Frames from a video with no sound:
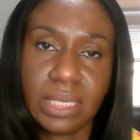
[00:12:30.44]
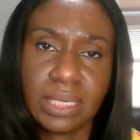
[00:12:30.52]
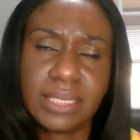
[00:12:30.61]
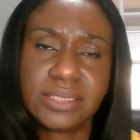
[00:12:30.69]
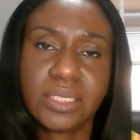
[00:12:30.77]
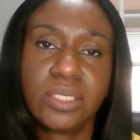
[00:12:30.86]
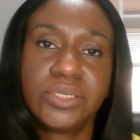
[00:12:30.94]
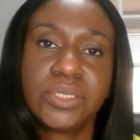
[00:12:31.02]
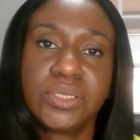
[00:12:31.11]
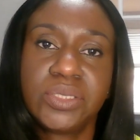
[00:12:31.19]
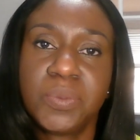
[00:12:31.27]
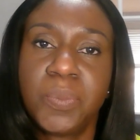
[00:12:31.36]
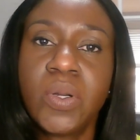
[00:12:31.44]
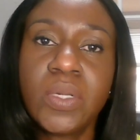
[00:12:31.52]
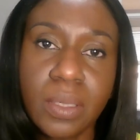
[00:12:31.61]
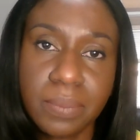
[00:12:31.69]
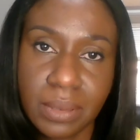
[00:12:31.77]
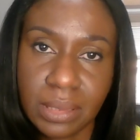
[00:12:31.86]
Let's continue to put
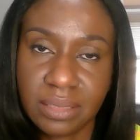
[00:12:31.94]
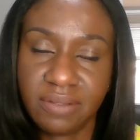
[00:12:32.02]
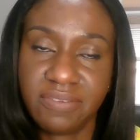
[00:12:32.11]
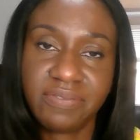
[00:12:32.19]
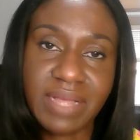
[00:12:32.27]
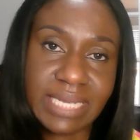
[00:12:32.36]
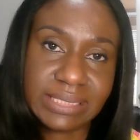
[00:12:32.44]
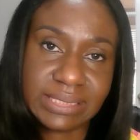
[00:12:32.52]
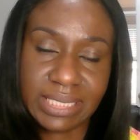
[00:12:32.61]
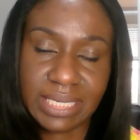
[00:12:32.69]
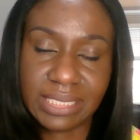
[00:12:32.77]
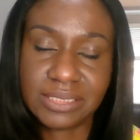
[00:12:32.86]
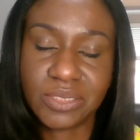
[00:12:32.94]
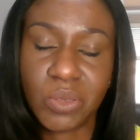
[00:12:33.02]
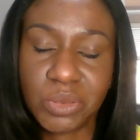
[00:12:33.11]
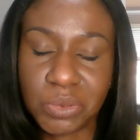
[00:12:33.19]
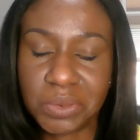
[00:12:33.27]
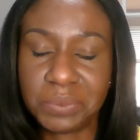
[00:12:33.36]
up the fight against
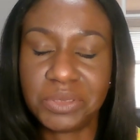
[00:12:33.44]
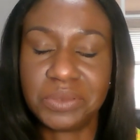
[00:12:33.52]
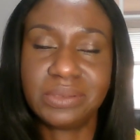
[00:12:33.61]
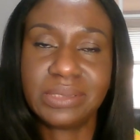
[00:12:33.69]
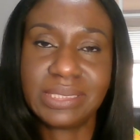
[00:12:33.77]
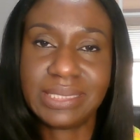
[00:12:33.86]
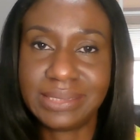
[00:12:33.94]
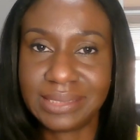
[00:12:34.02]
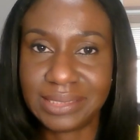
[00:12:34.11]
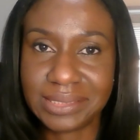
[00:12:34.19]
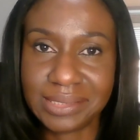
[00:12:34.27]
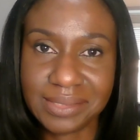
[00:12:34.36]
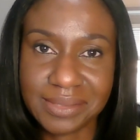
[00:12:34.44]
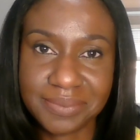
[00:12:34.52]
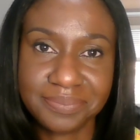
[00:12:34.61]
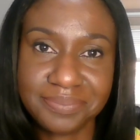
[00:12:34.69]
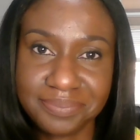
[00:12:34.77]
autoimmune conditions.